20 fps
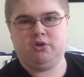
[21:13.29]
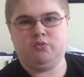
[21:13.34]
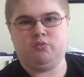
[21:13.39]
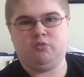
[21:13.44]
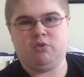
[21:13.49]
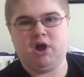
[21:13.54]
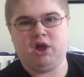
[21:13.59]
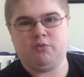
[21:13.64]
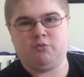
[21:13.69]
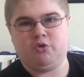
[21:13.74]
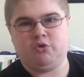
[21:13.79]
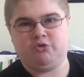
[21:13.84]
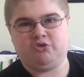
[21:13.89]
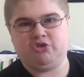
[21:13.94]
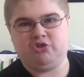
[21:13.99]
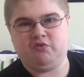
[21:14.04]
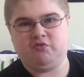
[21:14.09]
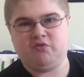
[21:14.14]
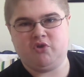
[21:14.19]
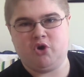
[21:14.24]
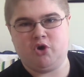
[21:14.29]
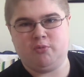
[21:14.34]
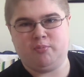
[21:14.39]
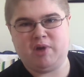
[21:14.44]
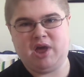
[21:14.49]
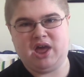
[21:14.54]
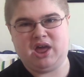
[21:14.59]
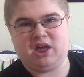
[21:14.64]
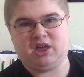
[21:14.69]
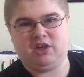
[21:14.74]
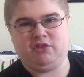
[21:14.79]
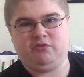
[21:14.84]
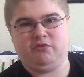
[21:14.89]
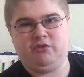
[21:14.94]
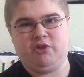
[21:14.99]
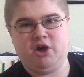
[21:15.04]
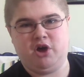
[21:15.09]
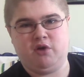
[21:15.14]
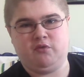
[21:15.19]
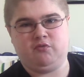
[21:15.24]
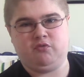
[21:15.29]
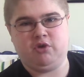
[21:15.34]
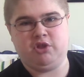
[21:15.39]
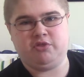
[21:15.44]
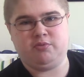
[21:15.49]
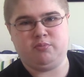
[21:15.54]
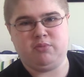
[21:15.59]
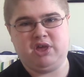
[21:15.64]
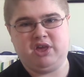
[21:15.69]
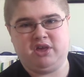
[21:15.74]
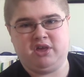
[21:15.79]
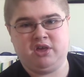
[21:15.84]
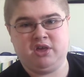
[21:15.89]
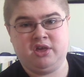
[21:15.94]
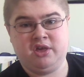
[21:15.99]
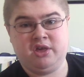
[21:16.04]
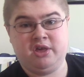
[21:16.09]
Why won't you fall back in love with me?